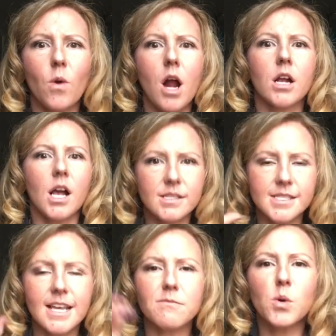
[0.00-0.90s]
our
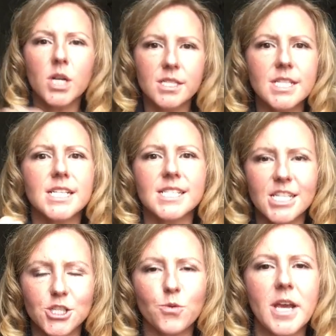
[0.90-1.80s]
cousins have put us into
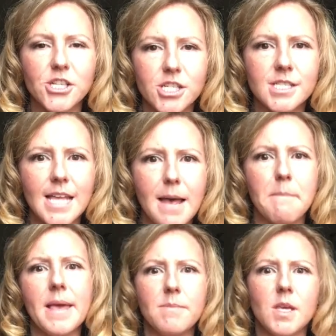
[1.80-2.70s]
situations that
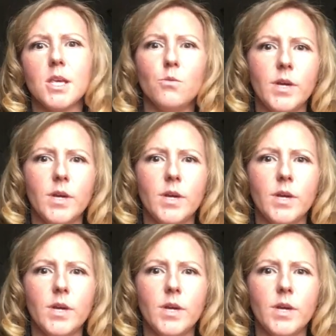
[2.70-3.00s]
maybe